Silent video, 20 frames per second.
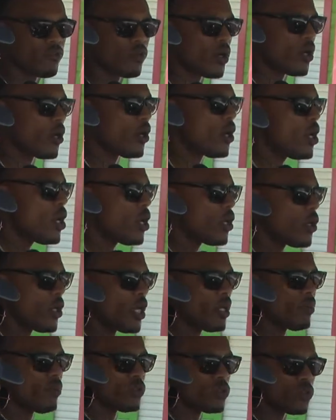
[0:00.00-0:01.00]
where you're
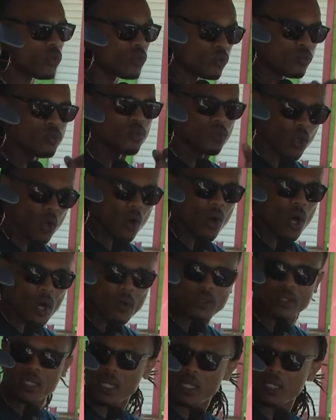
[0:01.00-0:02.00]
able to go
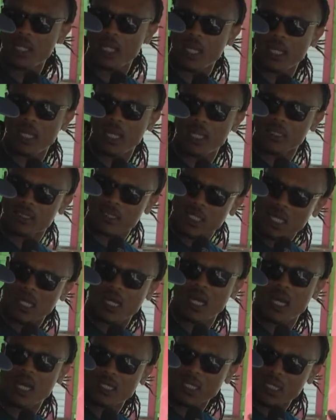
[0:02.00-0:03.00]
out and
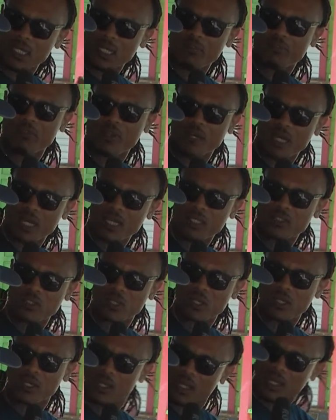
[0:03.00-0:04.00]
take on that different
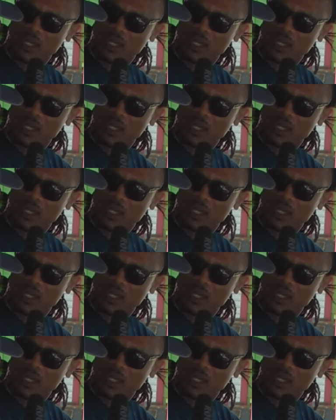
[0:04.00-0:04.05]
extra